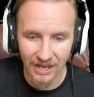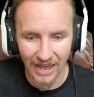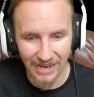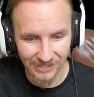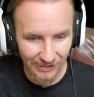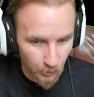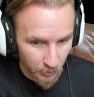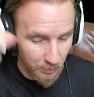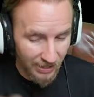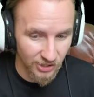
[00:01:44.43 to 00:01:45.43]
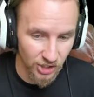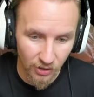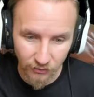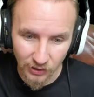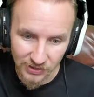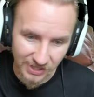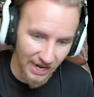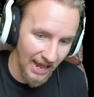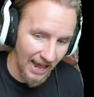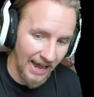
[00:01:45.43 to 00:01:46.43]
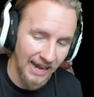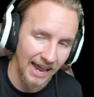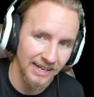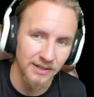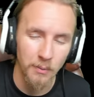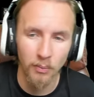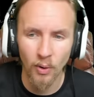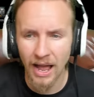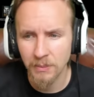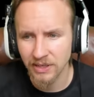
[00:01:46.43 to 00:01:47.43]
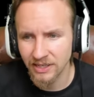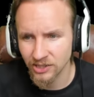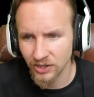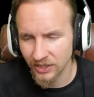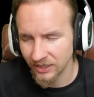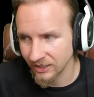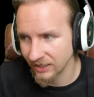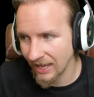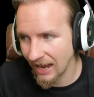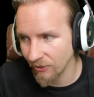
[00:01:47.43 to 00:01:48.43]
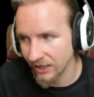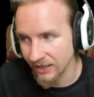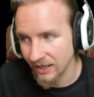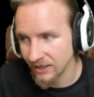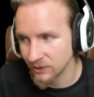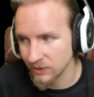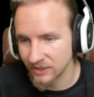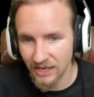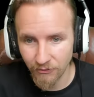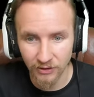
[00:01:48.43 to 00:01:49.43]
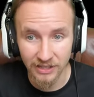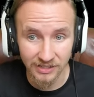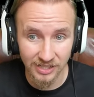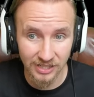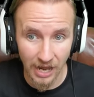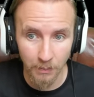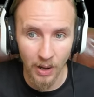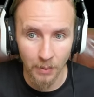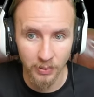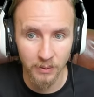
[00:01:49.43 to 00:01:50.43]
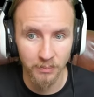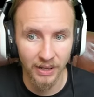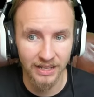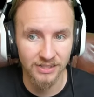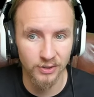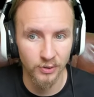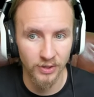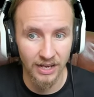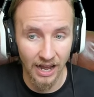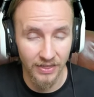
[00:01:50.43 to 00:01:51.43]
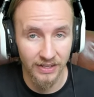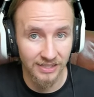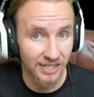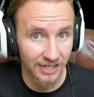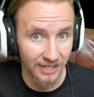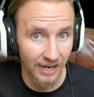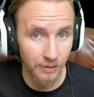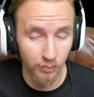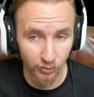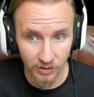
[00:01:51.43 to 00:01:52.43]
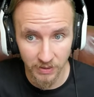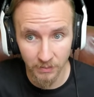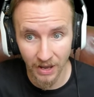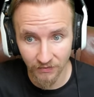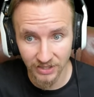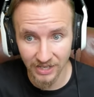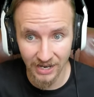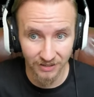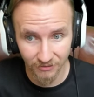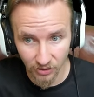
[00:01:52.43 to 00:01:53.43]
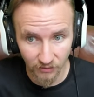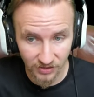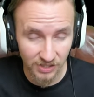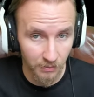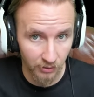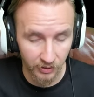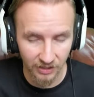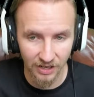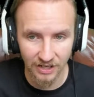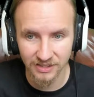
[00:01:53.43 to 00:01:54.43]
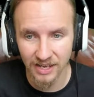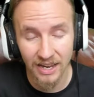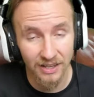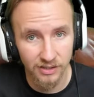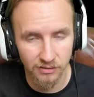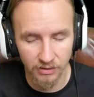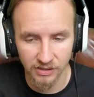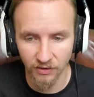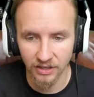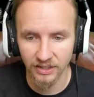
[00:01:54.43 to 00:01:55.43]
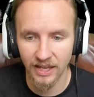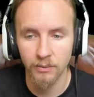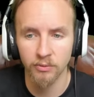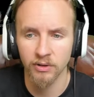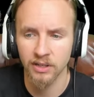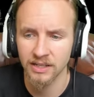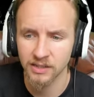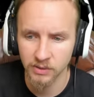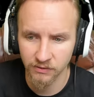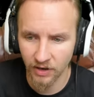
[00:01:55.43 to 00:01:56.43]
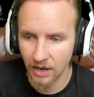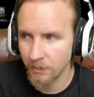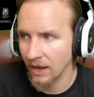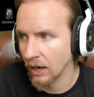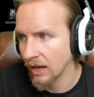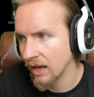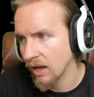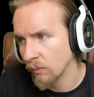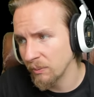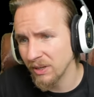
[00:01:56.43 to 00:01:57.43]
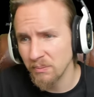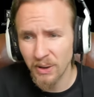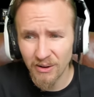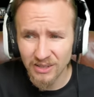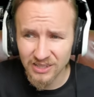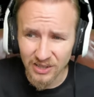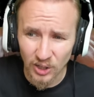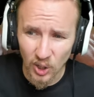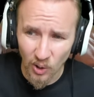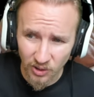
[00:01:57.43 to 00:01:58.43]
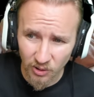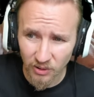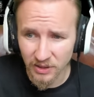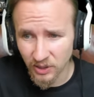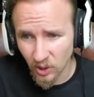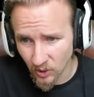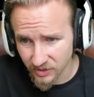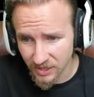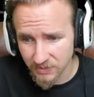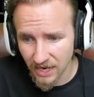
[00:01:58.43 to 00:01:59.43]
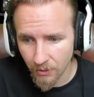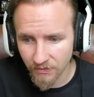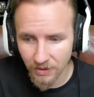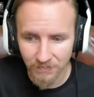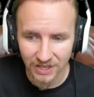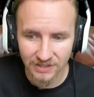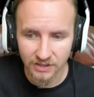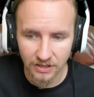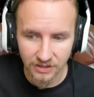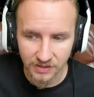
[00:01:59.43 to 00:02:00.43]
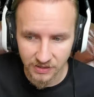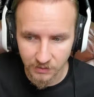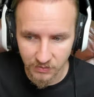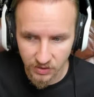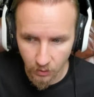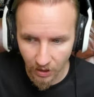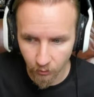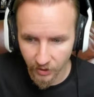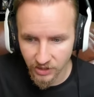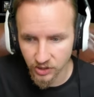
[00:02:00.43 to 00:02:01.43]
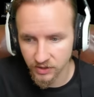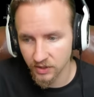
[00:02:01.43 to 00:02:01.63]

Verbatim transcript: It has a little bit better shell velocity and it has more ammunition that it can carry. So it's definitely a step up compared to the other Tier 9 premium heavy tank of similar regards, the Stridsvagn K with regards to its firepower. When we compare it to the Conqueror and the Concept, however, its gun doesn't seem so outrageous.